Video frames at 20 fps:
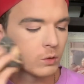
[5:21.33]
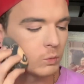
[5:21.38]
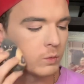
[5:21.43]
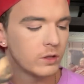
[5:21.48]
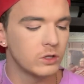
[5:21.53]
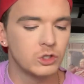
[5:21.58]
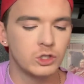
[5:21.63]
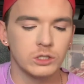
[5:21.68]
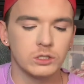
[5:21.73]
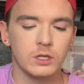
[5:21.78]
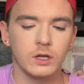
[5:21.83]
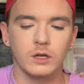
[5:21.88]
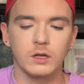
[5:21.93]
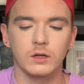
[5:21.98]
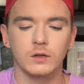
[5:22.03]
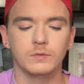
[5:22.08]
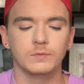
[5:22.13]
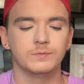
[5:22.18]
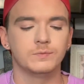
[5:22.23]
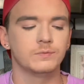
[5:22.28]
with just,
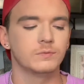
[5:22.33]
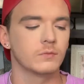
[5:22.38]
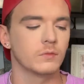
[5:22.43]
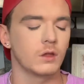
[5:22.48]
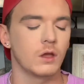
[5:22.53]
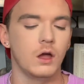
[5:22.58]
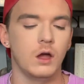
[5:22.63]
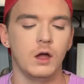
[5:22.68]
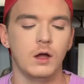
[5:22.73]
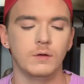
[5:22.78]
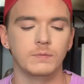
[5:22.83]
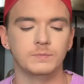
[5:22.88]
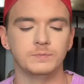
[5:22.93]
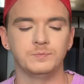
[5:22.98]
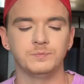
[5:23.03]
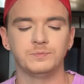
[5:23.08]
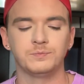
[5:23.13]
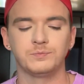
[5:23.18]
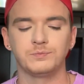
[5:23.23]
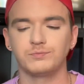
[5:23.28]
like,
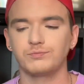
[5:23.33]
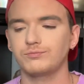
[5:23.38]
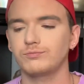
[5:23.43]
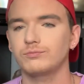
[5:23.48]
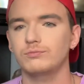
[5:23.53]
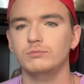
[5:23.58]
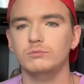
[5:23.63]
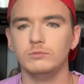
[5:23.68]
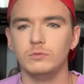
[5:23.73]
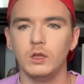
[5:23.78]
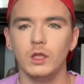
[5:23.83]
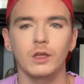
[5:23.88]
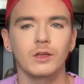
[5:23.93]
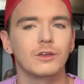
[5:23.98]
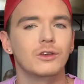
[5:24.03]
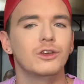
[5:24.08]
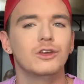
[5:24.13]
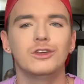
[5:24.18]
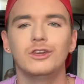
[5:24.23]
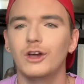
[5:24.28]

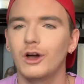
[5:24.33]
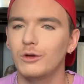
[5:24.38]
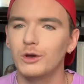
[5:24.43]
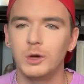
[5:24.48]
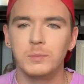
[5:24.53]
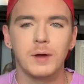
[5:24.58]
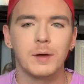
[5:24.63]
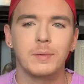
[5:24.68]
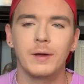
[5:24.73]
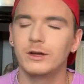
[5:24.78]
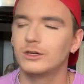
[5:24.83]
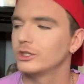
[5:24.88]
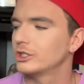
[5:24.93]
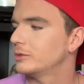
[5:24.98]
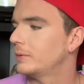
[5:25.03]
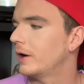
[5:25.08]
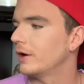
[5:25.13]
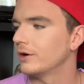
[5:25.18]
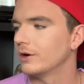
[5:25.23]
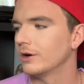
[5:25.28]
y'all know my
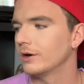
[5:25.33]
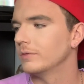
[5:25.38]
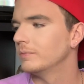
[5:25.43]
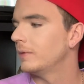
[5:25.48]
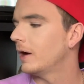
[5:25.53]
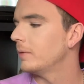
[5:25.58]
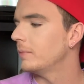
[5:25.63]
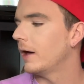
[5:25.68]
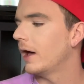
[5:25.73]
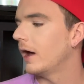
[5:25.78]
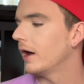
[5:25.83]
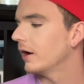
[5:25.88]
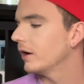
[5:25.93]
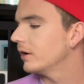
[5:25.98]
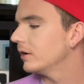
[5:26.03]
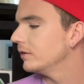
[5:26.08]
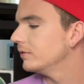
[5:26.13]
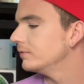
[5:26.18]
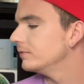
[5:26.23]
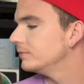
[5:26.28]
Patrick's powder by that.
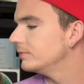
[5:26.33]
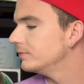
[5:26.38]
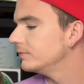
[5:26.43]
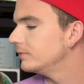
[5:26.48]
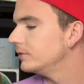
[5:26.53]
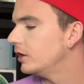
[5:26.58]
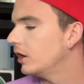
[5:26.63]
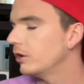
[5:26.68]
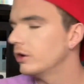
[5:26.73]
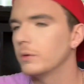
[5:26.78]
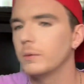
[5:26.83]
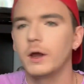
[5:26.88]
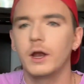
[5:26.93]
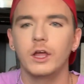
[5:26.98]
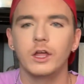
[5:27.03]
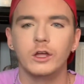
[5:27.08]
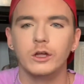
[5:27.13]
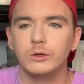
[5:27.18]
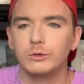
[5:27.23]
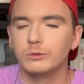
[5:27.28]
Y'all know what
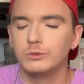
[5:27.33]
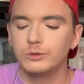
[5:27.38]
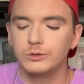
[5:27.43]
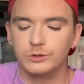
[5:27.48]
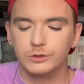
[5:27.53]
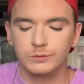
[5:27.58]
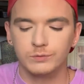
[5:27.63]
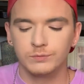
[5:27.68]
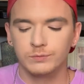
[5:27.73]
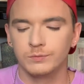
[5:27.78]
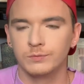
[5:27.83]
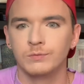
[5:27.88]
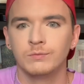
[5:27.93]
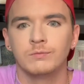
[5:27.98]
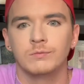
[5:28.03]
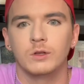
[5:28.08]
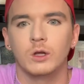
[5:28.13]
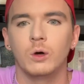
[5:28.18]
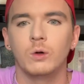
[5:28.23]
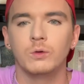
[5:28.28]
I use.
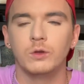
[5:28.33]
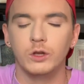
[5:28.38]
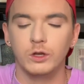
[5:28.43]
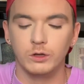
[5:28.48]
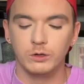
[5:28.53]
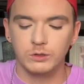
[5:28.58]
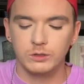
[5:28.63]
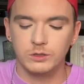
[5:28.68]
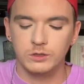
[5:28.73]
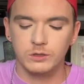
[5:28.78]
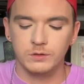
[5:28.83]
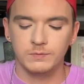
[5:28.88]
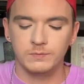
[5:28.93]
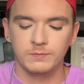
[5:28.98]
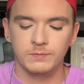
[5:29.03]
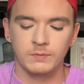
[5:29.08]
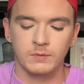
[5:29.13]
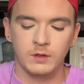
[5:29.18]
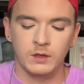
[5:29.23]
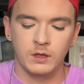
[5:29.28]
Old news.
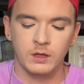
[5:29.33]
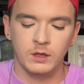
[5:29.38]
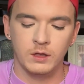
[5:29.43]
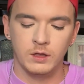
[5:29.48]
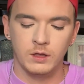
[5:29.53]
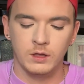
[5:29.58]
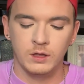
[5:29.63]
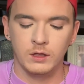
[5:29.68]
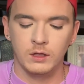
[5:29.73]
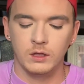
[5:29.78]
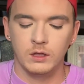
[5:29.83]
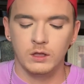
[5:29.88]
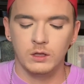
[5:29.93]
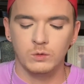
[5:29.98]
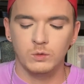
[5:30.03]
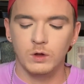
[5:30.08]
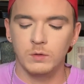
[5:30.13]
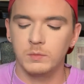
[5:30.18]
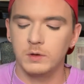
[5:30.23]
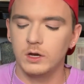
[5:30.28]

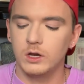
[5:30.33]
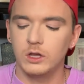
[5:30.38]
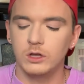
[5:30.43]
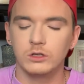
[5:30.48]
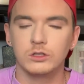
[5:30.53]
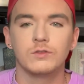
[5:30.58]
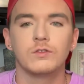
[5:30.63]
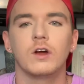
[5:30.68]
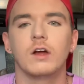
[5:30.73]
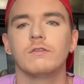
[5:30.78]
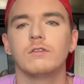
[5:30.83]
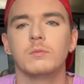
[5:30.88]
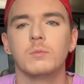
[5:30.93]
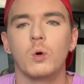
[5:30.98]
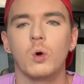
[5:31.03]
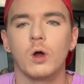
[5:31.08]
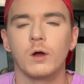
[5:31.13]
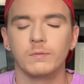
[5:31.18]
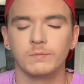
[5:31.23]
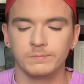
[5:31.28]
Who I'm going to use
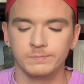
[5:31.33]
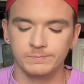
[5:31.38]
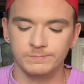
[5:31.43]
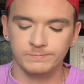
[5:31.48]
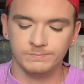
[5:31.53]
forevermore.